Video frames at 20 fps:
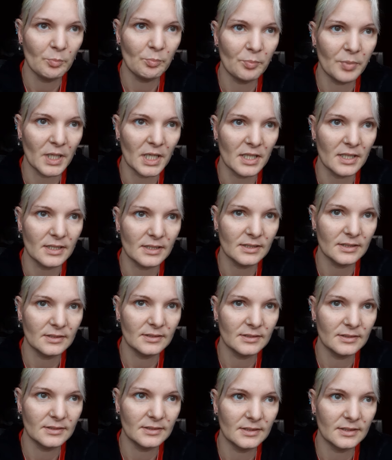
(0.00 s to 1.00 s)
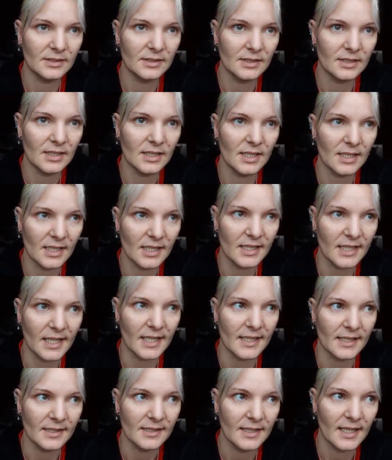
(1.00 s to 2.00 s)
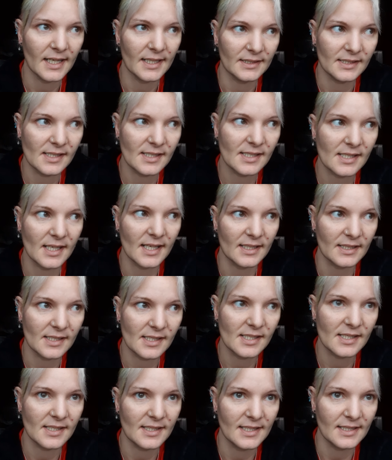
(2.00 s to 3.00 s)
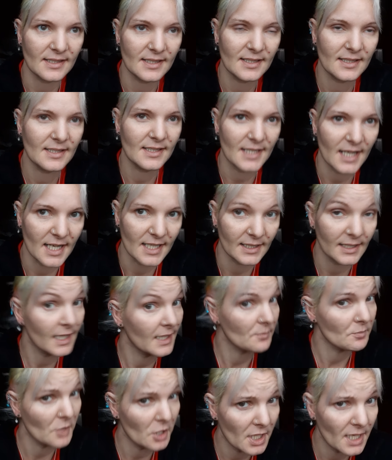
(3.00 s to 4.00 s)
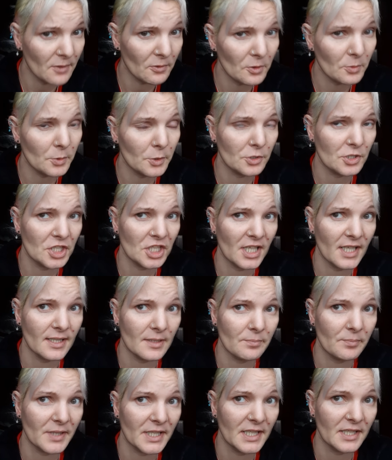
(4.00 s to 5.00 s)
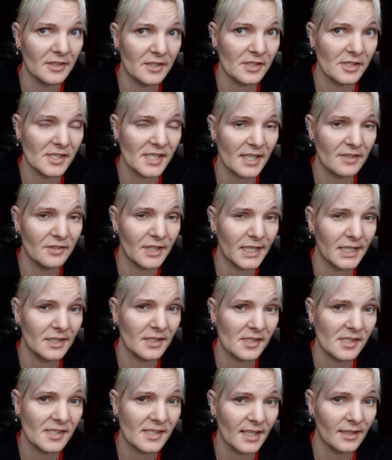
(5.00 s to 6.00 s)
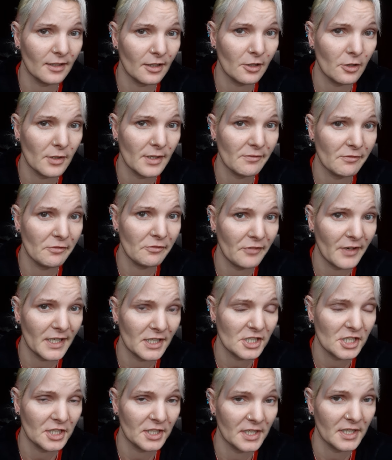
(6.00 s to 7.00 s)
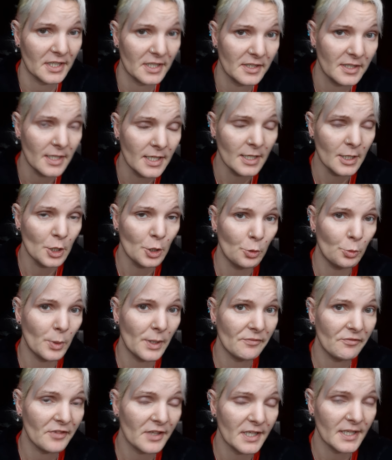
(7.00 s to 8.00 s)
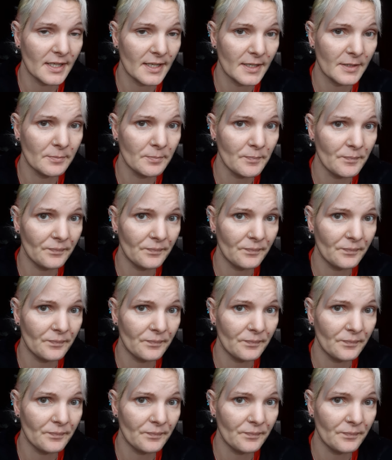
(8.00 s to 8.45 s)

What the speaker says: But yeah, it's done. I'm not out of the woods yet because I reckon there's still a lot of infection there. With the